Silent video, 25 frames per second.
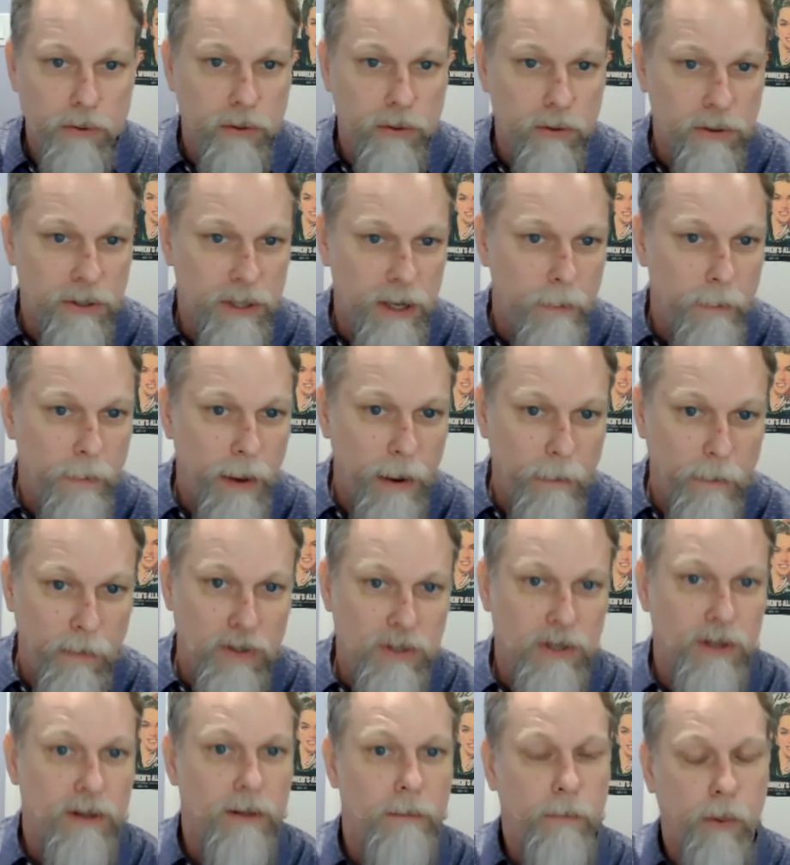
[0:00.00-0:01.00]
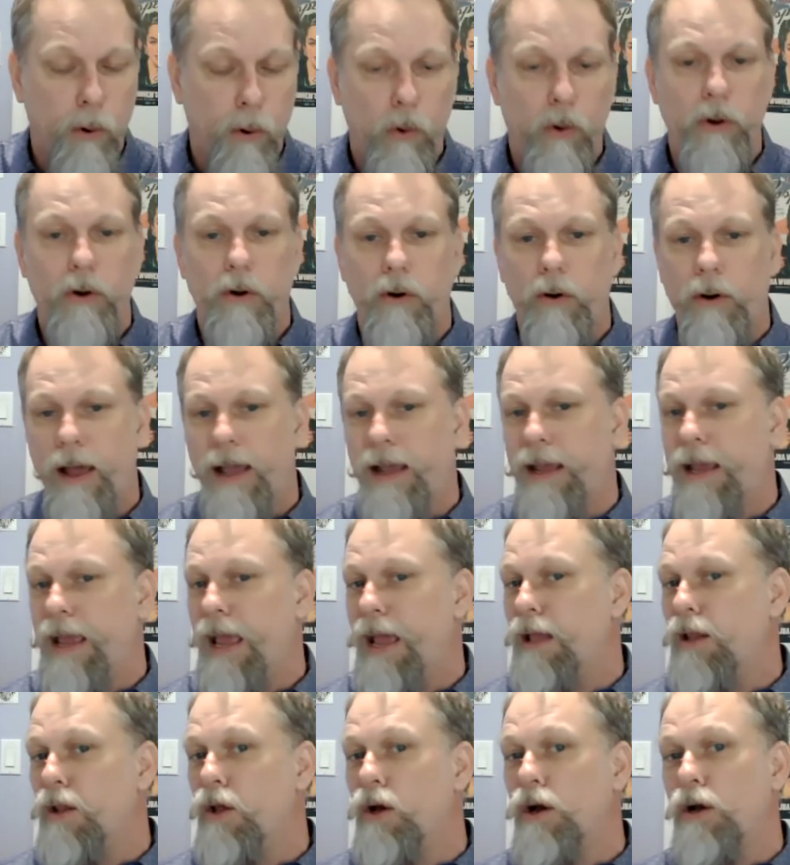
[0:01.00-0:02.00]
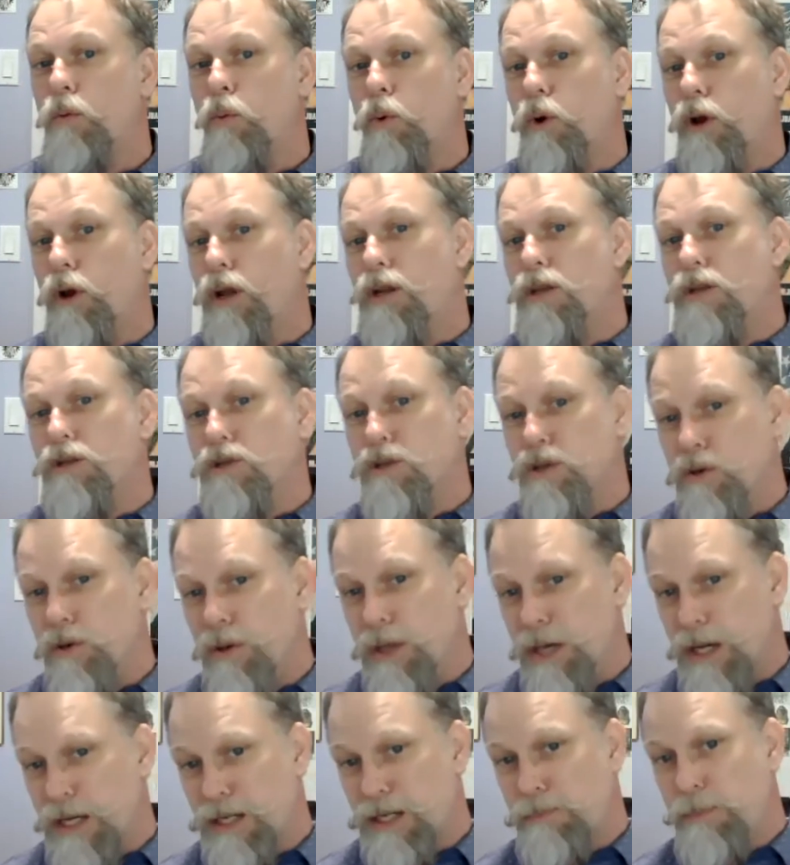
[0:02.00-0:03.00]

or some members of the board are like, hey, look, we're going to do this,